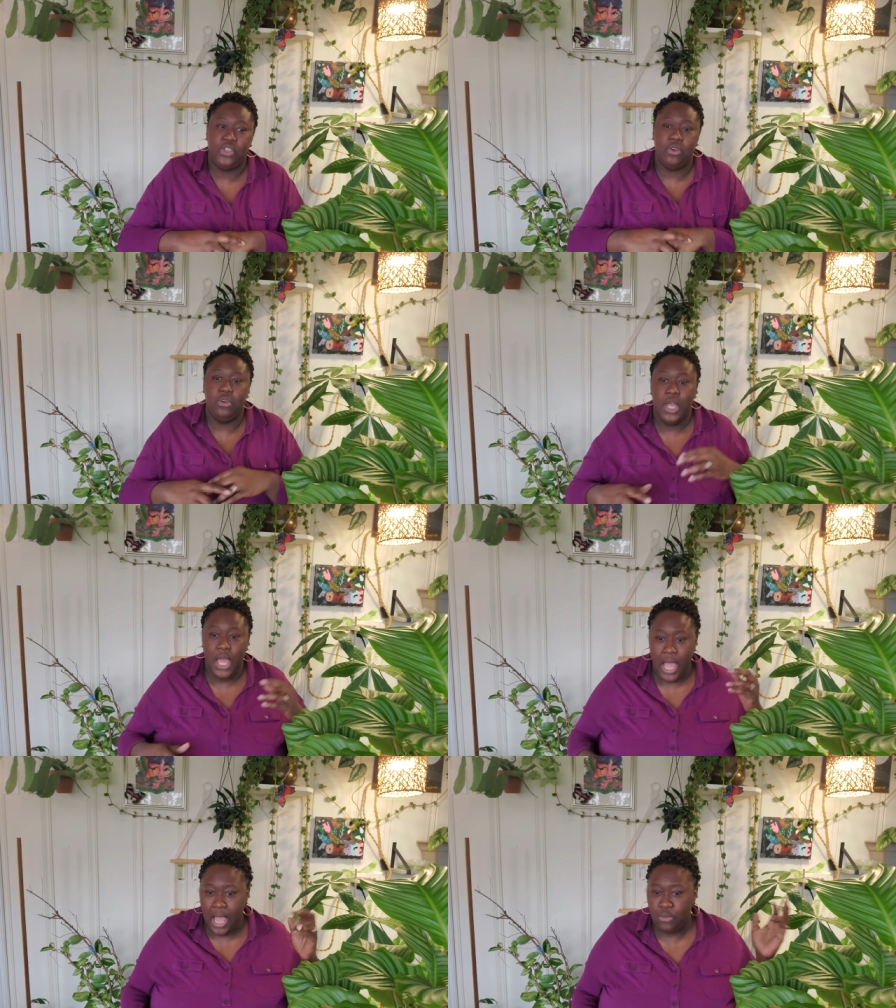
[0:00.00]
So
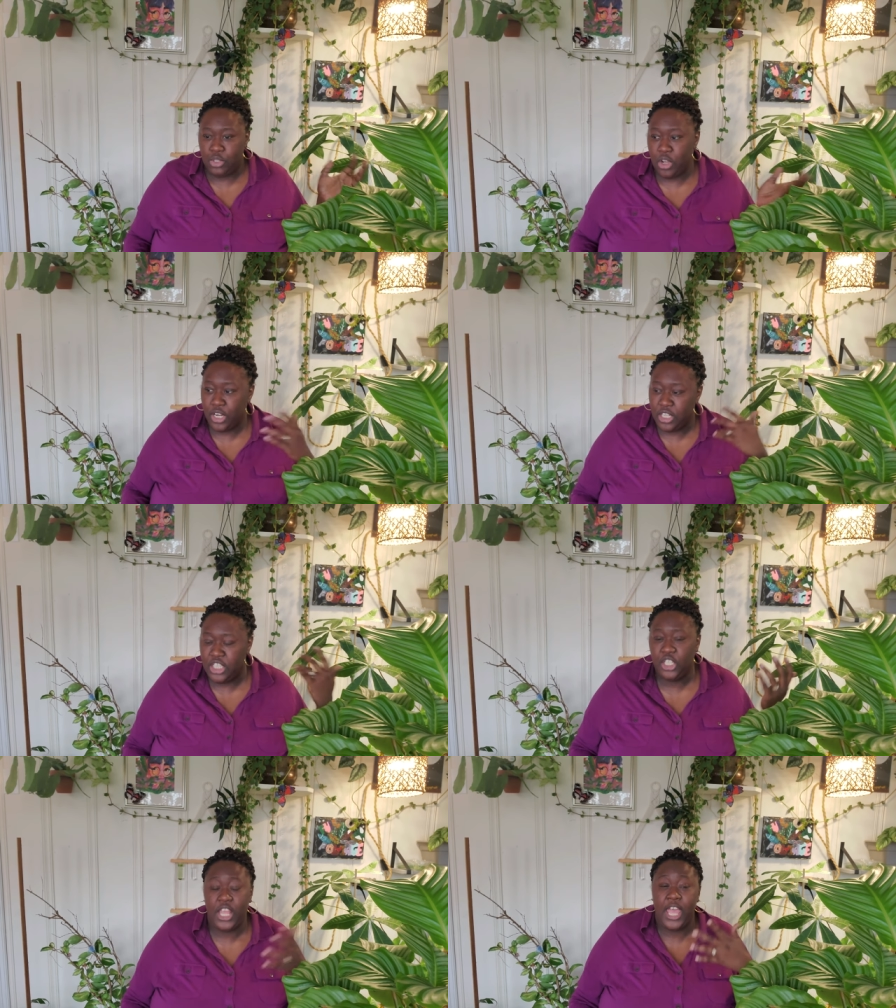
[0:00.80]
I was going to
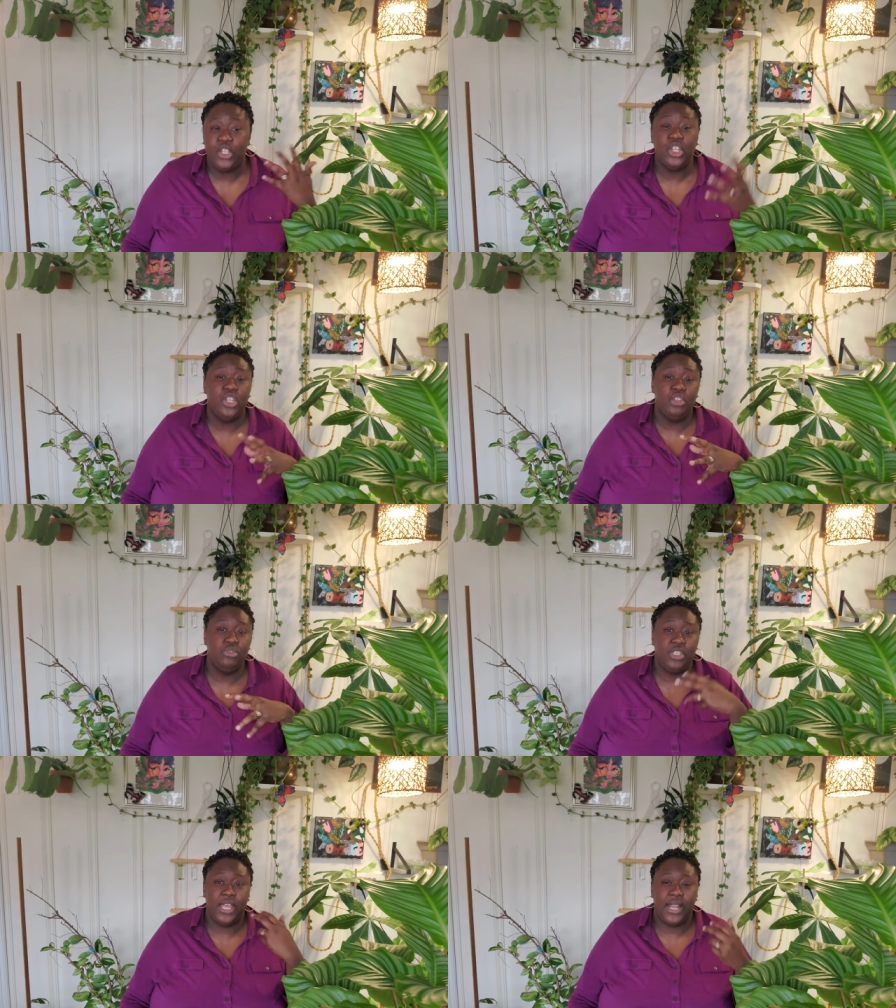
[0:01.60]
just actually
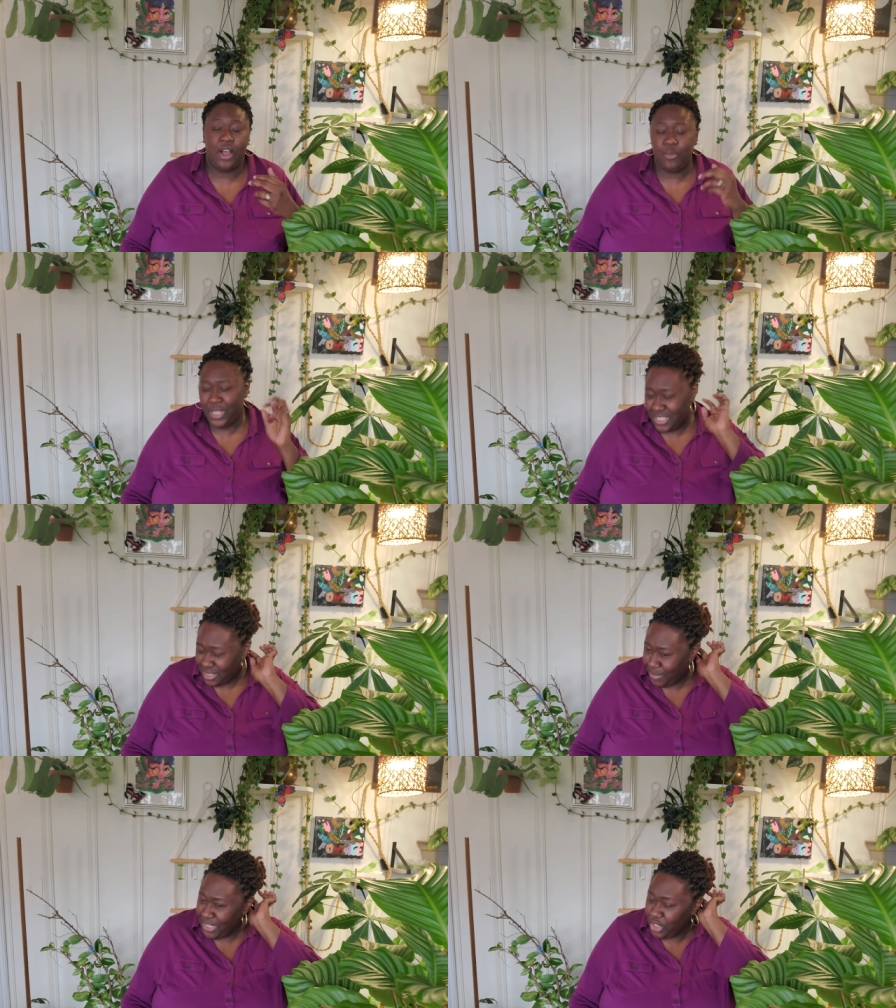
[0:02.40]
use that out because
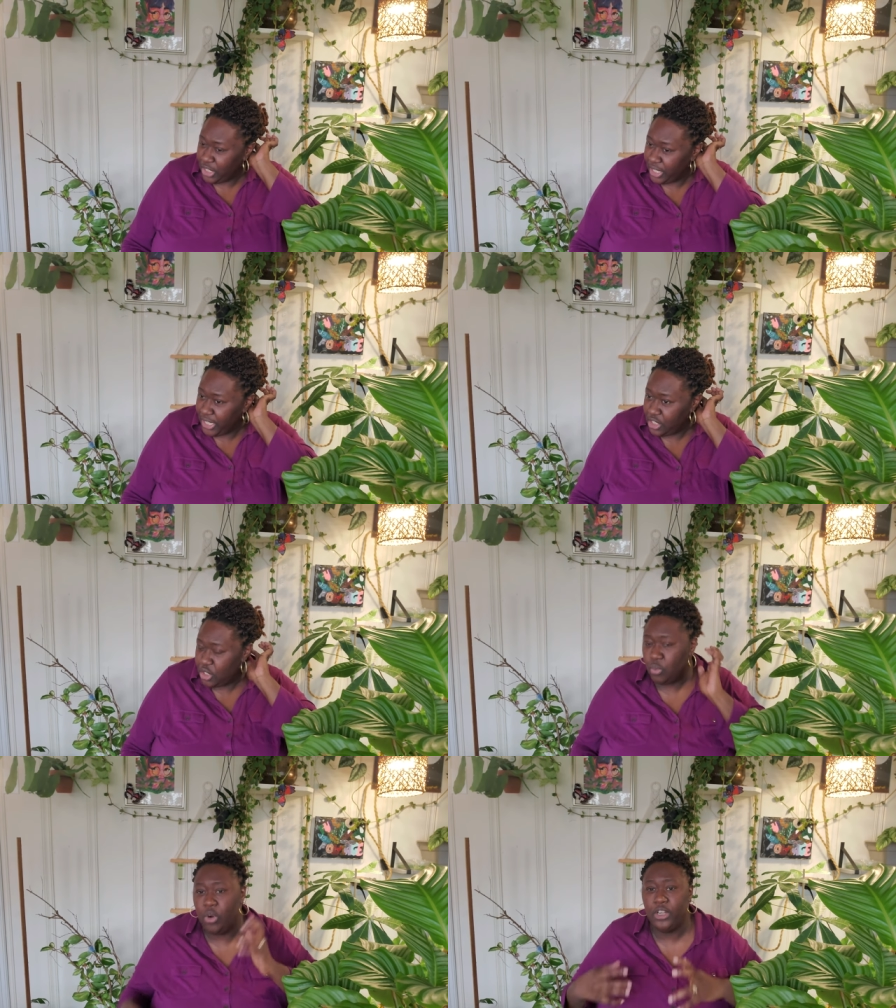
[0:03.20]
I've been looking
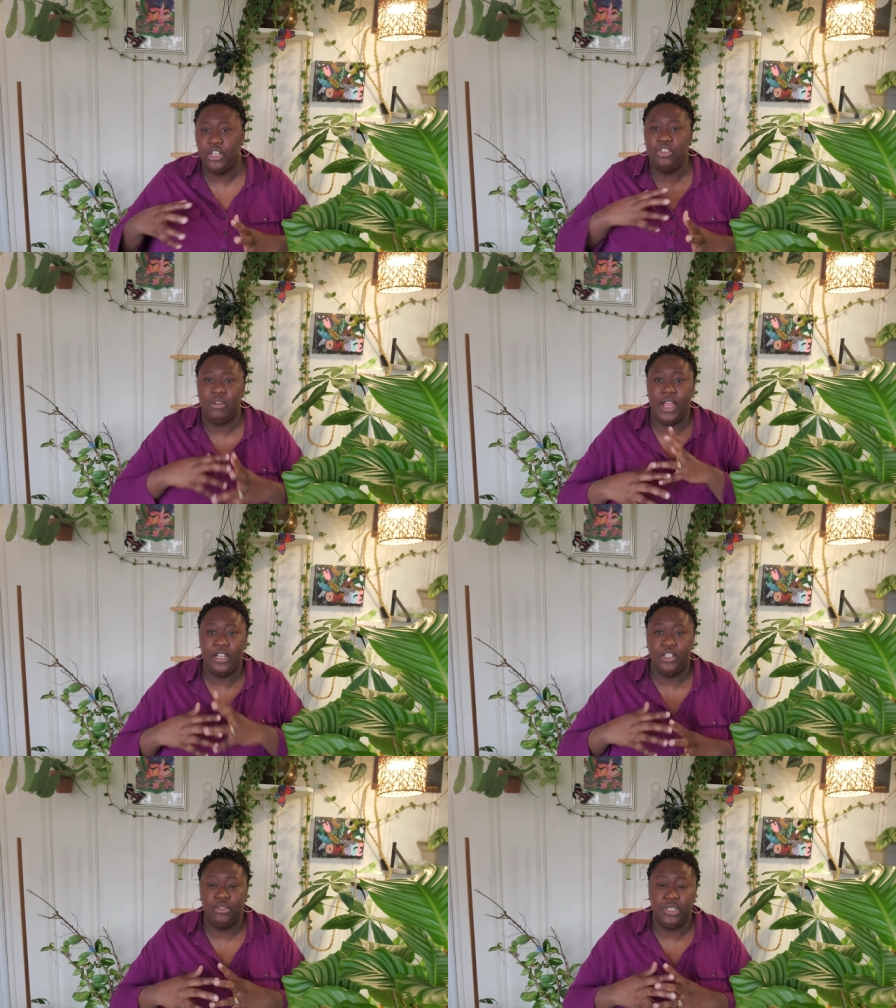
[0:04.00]
into wanting to try
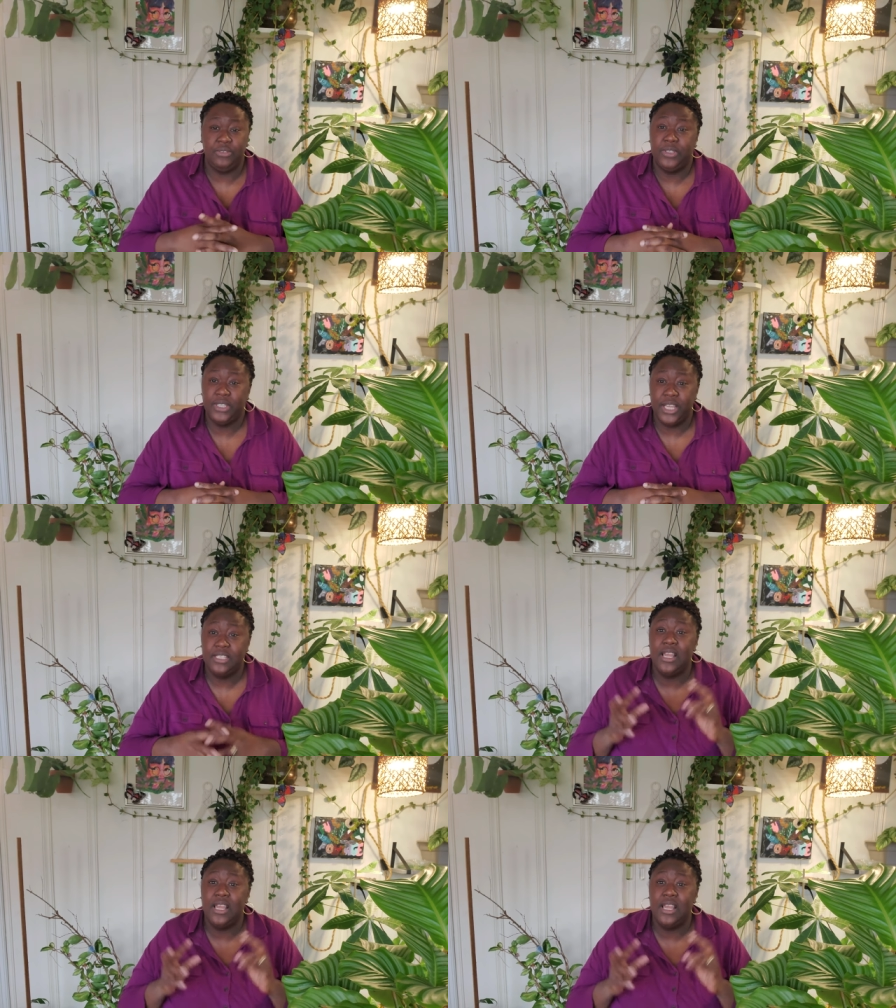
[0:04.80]
to do different things.